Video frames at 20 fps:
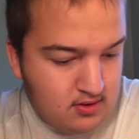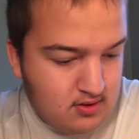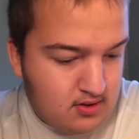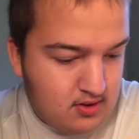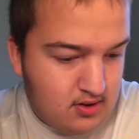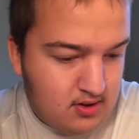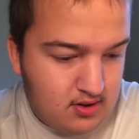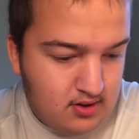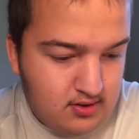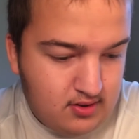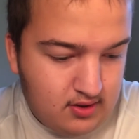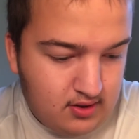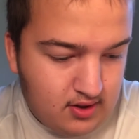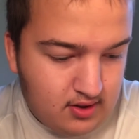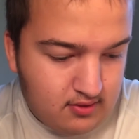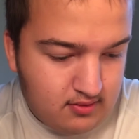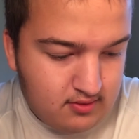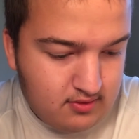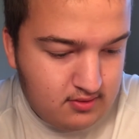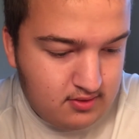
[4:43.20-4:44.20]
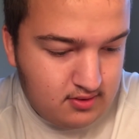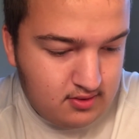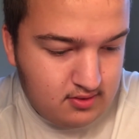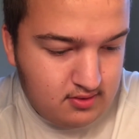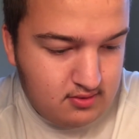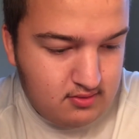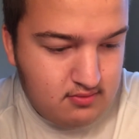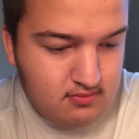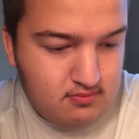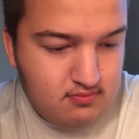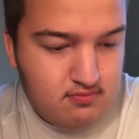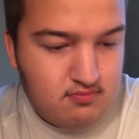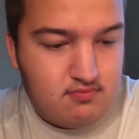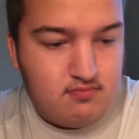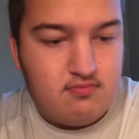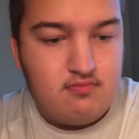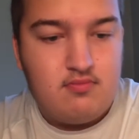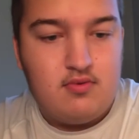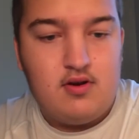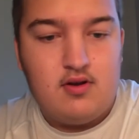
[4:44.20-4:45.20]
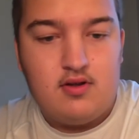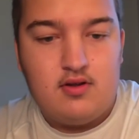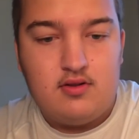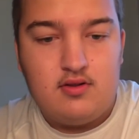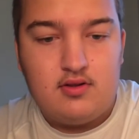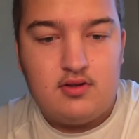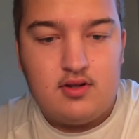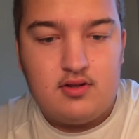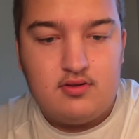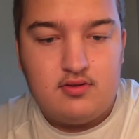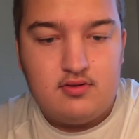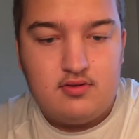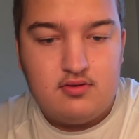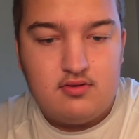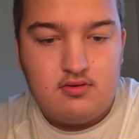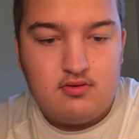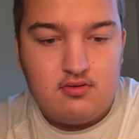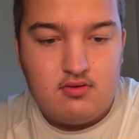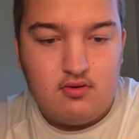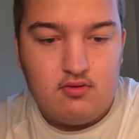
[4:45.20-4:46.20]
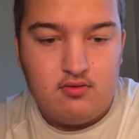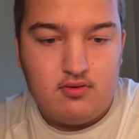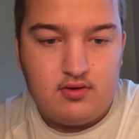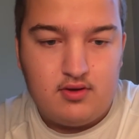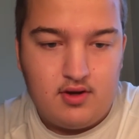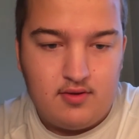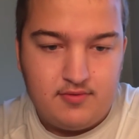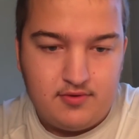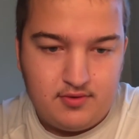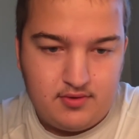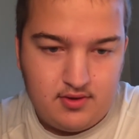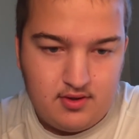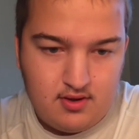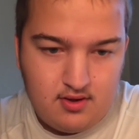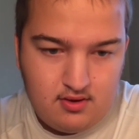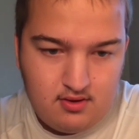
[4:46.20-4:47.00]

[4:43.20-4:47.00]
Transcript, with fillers: anything else? Yeah, I think that's. Oh, it comes with the